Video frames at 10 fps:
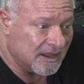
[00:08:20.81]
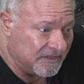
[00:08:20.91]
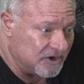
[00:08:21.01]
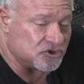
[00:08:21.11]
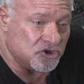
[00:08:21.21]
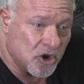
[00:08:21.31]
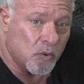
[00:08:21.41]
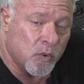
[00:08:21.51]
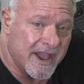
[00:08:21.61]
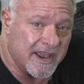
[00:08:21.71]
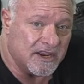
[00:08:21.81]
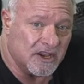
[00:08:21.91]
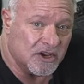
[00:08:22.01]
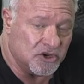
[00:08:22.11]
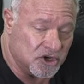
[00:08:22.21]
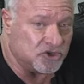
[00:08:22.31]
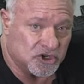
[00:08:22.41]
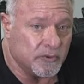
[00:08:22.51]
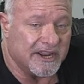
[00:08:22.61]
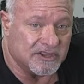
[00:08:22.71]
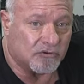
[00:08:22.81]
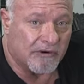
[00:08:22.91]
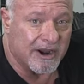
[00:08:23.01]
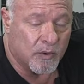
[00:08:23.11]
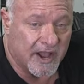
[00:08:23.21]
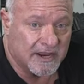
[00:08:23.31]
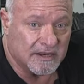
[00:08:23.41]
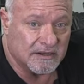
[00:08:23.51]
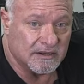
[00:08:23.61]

there's no way you're doing it the right way.